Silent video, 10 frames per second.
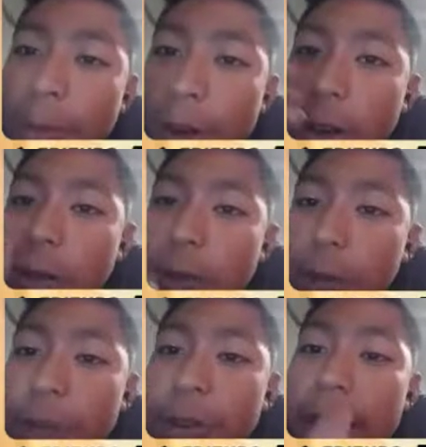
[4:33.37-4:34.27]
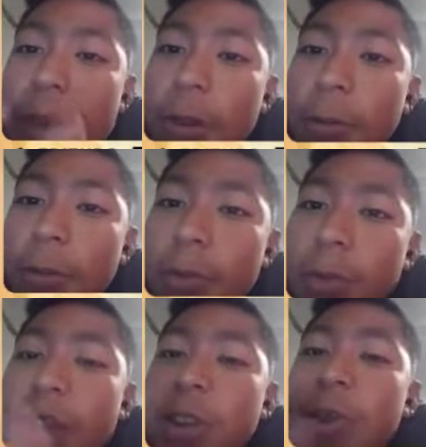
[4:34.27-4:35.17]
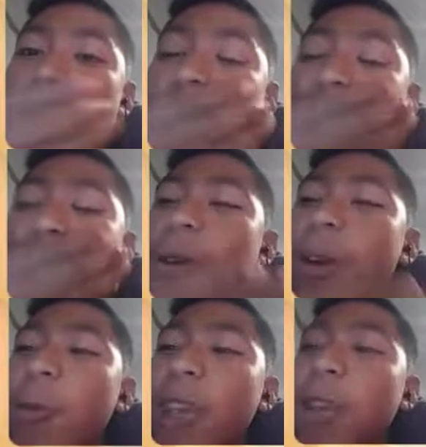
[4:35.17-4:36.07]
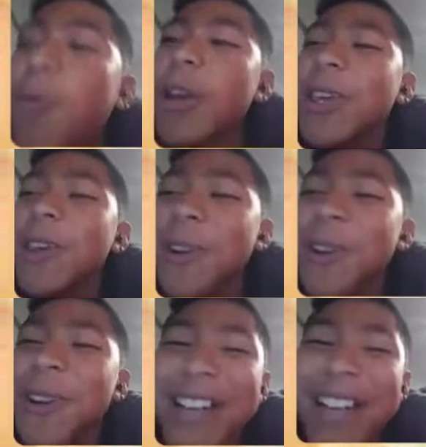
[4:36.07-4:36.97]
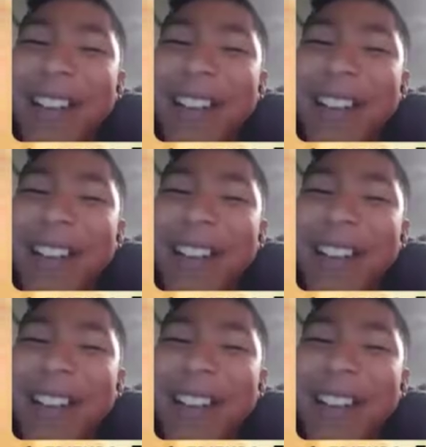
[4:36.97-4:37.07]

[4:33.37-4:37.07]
bro. When you, when you, when you, when you, when you,